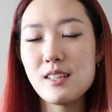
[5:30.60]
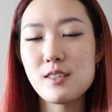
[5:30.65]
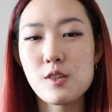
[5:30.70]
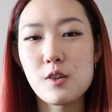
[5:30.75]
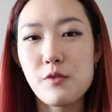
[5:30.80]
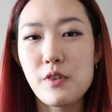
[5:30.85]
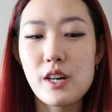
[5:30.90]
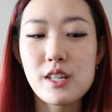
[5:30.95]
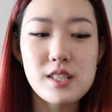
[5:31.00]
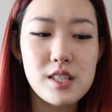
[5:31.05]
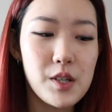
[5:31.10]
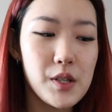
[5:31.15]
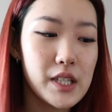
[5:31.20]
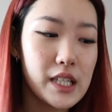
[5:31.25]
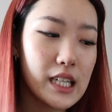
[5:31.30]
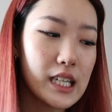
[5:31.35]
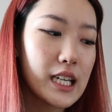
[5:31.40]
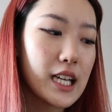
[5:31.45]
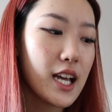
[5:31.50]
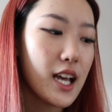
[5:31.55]
so far it's going
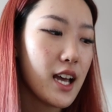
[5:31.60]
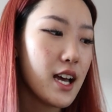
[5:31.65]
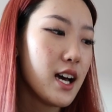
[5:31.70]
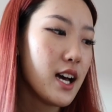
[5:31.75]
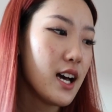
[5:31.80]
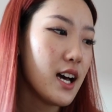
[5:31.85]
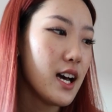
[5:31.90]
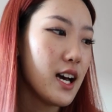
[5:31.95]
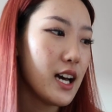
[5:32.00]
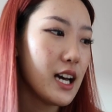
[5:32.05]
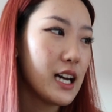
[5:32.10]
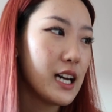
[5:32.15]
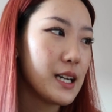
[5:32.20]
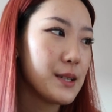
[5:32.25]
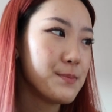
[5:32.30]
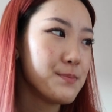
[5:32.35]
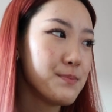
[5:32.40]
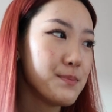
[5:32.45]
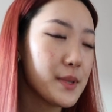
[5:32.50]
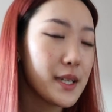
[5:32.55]
good.
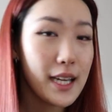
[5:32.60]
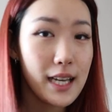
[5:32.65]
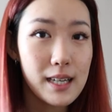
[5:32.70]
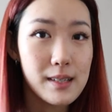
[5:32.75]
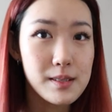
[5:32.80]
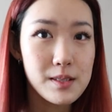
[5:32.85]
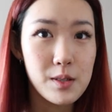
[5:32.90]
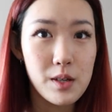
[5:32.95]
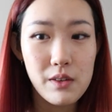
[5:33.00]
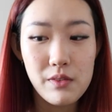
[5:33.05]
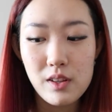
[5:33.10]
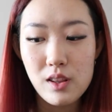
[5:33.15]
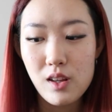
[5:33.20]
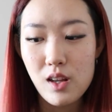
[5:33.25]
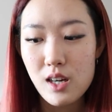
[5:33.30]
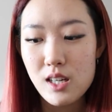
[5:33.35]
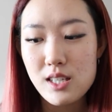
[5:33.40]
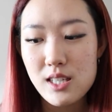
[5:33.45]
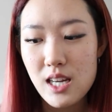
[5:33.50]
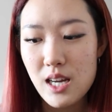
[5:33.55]
Um, but yeah, so I have a
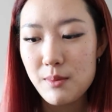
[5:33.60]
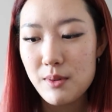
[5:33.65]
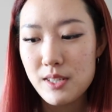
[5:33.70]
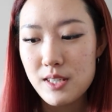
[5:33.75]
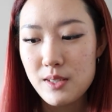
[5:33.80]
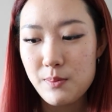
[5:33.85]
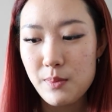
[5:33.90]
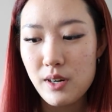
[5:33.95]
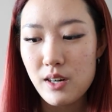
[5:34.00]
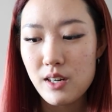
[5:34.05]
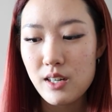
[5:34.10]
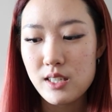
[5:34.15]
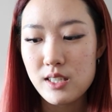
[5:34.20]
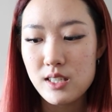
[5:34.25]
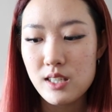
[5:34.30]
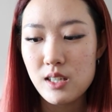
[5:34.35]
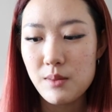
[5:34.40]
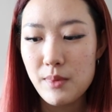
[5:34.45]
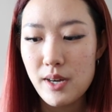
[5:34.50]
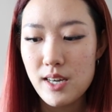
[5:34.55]
lot of time to spare
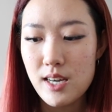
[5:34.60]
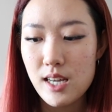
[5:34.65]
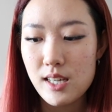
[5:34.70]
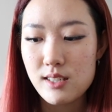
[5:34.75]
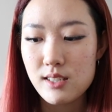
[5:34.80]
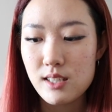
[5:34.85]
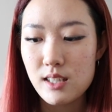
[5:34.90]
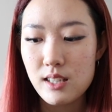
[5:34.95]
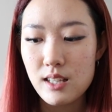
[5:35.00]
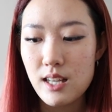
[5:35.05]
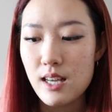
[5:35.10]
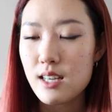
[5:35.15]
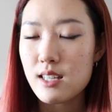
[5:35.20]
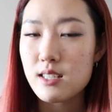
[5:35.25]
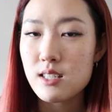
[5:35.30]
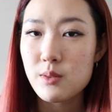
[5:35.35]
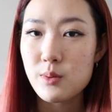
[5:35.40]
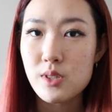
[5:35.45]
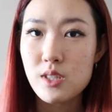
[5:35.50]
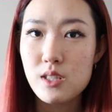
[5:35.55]
until my next
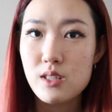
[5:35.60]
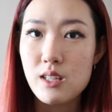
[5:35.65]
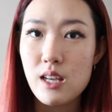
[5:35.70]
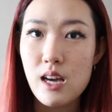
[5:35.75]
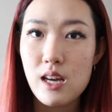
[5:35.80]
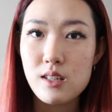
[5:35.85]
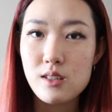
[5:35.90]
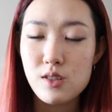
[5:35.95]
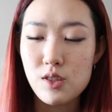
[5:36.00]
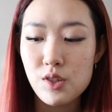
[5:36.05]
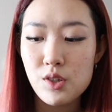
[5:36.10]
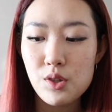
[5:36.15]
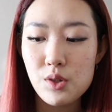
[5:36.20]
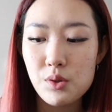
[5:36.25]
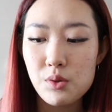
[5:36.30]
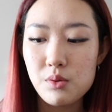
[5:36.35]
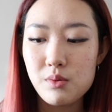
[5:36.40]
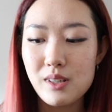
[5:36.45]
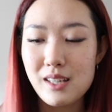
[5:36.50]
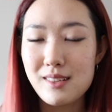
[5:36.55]
class, which is at
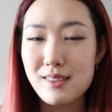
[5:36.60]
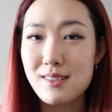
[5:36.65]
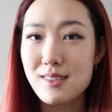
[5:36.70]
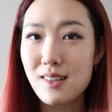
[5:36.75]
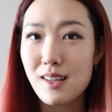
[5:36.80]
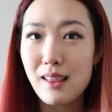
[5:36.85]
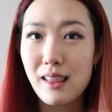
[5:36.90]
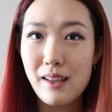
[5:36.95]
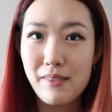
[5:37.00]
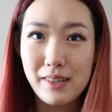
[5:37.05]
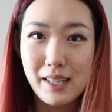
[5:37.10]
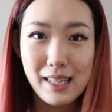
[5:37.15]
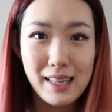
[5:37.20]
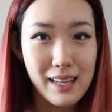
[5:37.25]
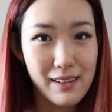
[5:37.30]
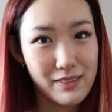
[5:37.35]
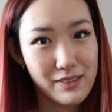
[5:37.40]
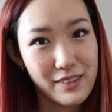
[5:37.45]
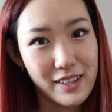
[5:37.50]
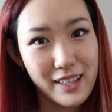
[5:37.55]
2. It's
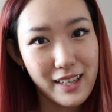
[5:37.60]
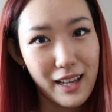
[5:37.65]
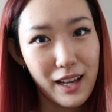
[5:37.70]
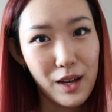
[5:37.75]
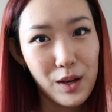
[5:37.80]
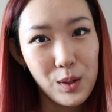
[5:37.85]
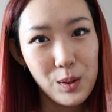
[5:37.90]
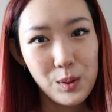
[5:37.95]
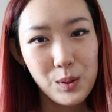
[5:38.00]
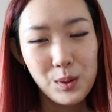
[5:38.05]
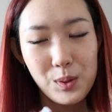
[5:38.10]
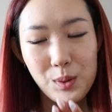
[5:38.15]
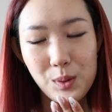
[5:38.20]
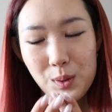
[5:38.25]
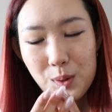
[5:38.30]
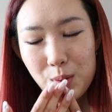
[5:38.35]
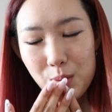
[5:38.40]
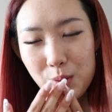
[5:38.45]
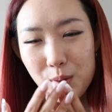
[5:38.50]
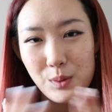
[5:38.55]
11.11 right now.
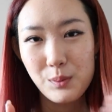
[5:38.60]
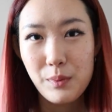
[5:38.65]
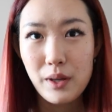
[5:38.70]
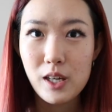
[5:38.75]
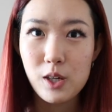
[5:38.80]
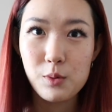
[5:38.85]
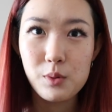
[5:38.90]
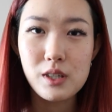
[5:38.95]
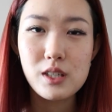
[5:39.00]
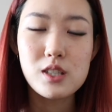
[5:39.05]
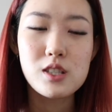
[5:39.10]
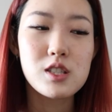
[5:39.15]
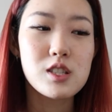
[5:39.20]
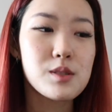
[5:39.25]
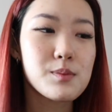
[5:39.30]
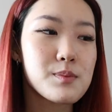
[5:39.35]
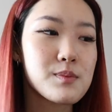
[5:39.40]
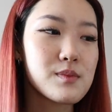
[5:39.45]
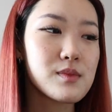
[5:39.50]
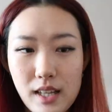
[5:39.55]
Make a wish.
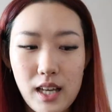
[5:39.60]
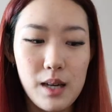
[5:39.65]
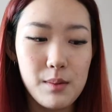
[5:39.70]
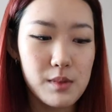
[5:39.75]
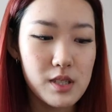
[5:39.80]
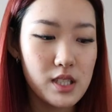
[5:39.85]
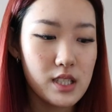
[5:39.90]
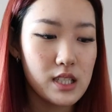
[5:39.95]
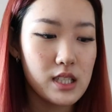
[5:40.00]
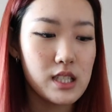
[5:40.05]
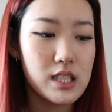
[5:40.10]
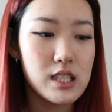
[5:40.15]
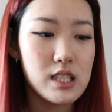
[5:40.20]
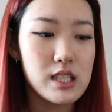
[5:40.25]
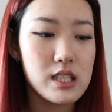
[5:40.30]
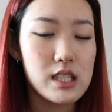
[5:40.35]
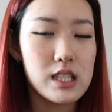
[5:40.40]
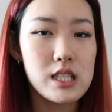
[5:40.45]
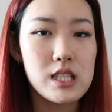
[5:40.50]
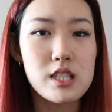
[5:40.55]
I'm just
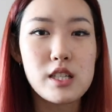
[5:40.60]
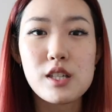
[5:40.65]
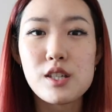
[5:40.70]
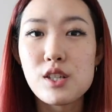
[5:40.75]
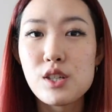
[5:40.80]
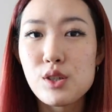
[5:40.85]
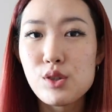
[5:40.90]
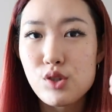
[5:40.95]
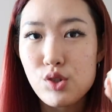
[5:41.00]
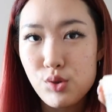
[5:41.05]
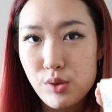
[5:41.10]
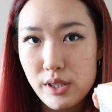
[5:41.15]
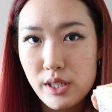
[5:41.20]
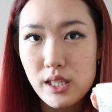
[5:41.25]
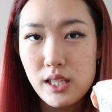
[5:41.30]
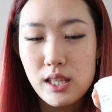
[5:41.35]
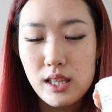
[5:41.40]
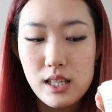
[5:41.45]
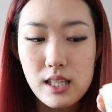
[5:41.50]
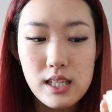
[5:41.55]
gonna continue
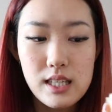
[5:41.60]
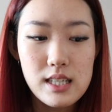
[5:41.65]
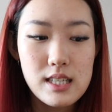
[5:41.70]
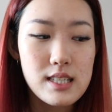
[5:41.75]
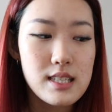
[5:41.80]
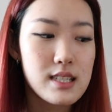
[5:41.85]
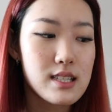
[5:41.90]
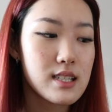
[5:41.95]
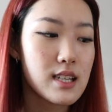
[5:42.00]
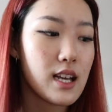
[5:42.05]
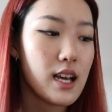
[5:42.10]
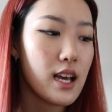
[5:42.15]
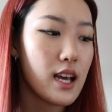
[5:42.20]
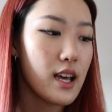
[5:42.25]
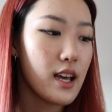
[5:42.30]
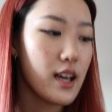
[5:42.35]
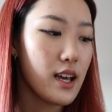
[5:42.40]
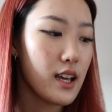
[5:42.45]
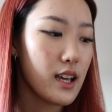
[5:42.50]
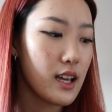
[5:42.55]
drinking this.
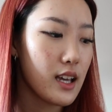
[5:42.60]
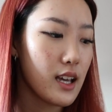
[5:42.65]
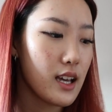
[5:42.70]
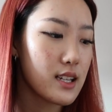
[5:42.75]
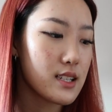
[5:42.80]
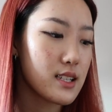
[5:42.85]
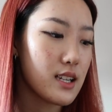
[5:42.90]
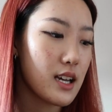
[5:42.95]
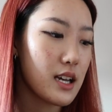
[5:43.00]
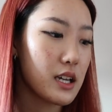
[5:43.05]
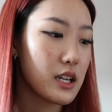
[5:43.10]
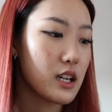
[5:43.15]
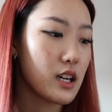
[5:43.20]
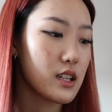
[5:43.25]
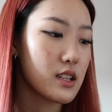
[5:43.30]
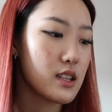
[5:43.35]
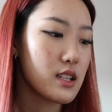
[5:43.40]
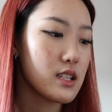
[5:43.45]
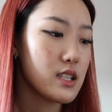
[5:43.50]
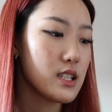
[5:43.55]
And I
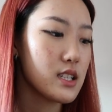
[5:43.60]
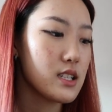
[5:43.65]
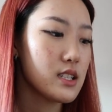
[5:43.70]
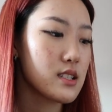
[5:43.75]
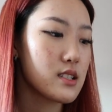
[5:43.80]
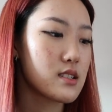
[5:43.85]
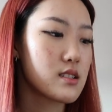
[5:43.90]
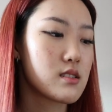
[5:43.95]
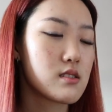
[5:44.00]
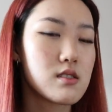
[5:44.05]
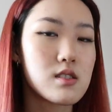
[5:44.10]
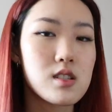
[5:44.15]
got these